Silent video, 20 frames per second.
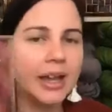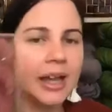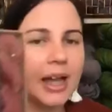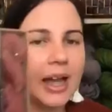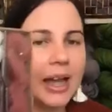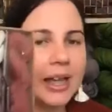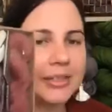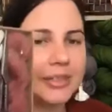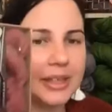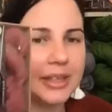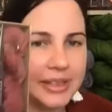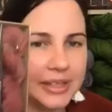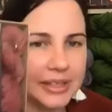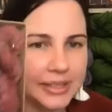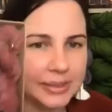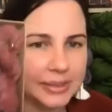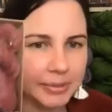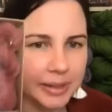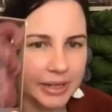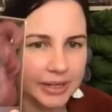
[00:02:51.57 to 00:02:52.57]
And then
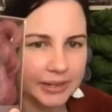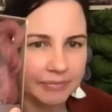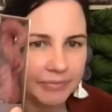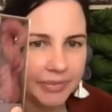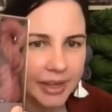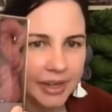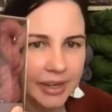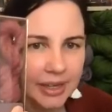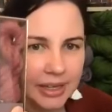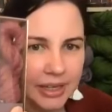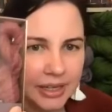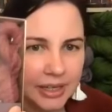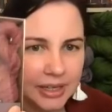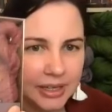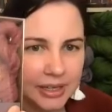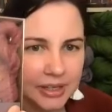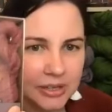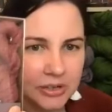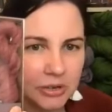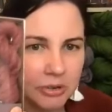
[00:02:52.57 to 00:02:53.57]
this one
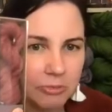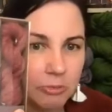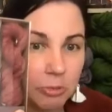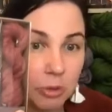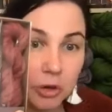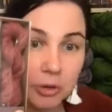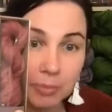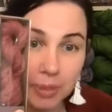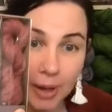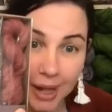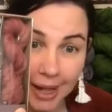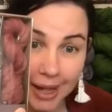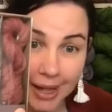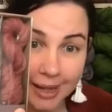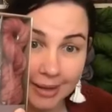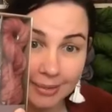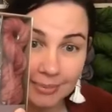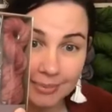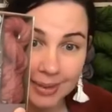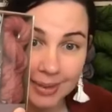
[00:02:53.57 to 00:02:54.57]
is
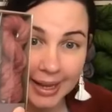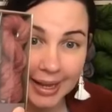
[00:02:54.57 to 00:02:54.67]
Rhubarb